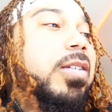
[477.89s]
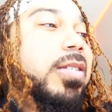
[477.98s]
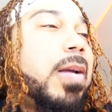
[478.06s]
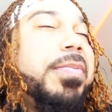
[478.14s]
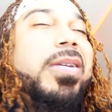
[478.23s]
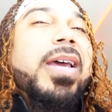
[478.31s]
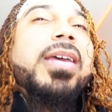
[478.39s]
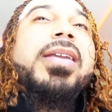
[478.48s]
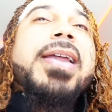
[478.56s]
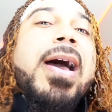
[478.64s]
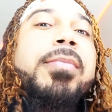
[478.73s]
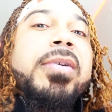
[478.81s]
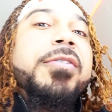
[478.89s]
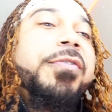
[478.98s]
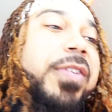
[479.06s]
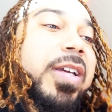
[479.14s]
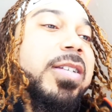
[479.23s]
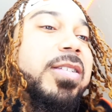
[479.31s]
something that cannot be
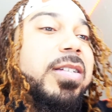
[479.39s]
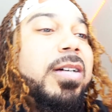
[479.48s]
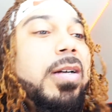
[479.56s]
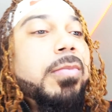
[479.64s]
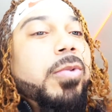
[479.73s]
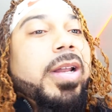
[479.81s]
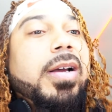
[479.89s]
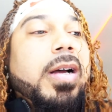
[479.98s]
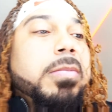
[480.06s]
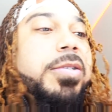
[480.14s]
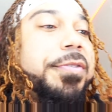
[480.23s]
fixed. Um, when it comes